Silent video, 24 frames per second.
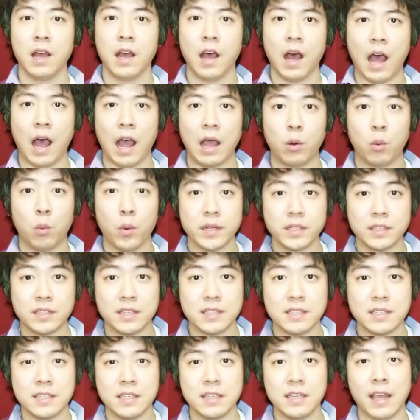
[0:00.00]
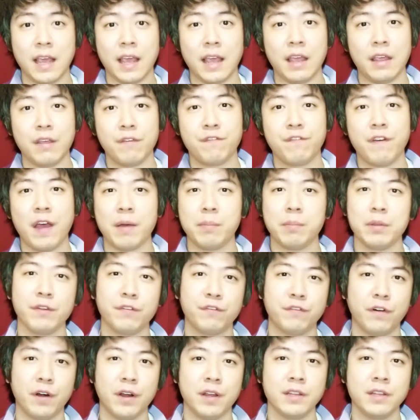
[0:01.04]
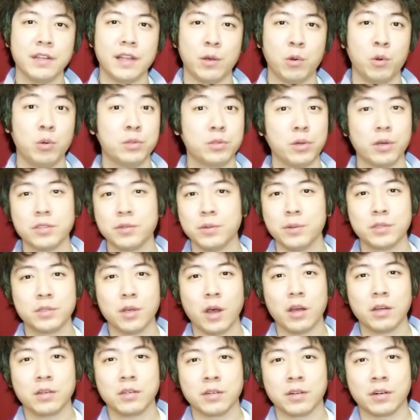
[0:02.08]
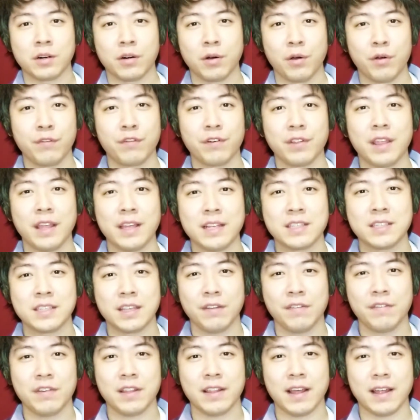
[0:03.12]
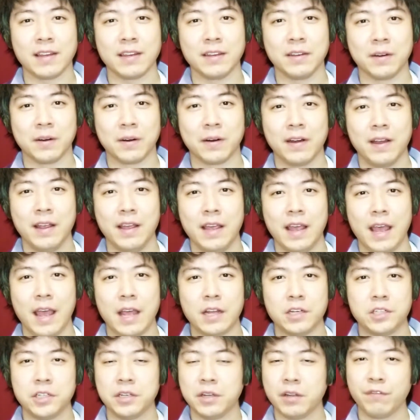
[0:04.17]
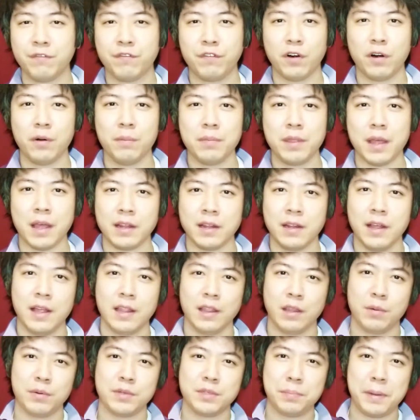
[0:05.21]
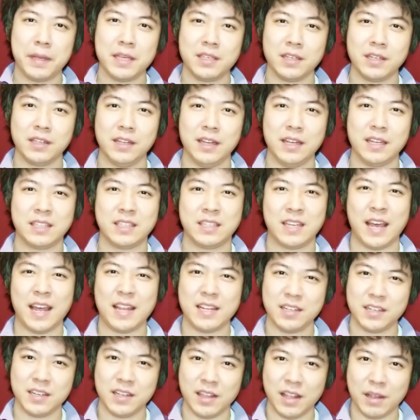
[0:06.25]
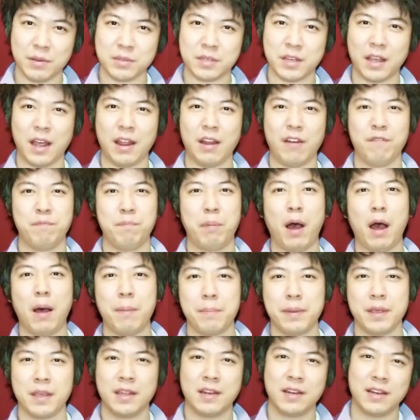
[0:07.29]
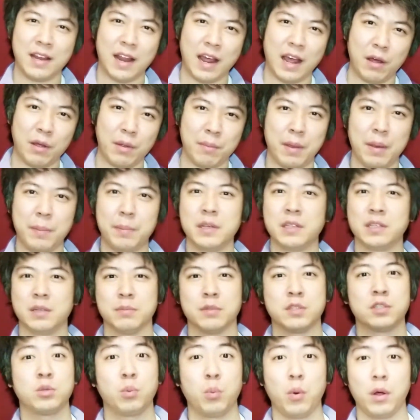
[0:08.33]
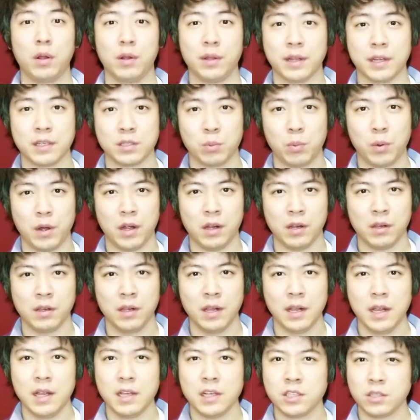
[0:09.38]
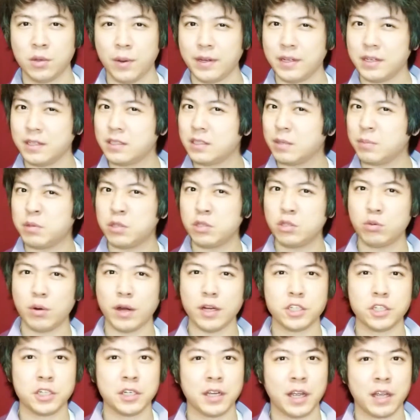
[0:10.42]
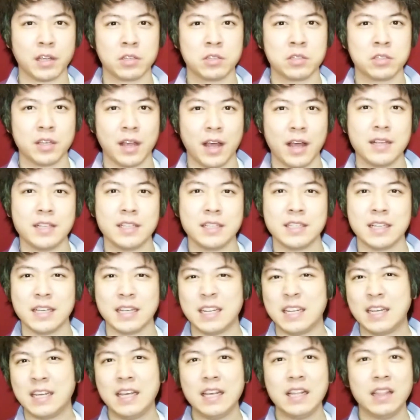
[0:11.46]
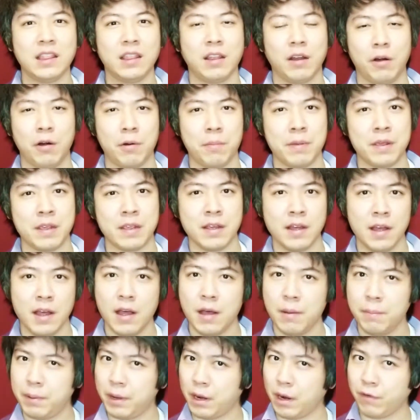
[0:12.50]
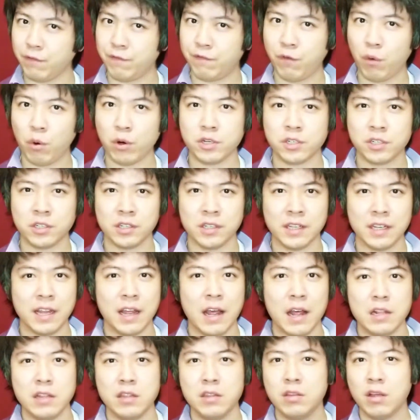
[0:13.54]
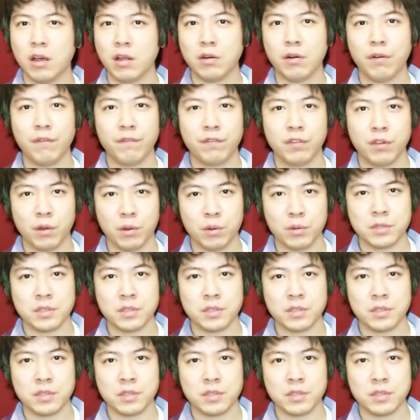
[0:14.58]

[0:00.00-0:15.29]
I went to see a family friend who's also a doctor over Thanksgiving that year, and she confirmed that there was basically a tendon that was kind of popping in and out and maybe some swelling as well. So I did some stretching exercises and heat therapy, but unfortunately none of those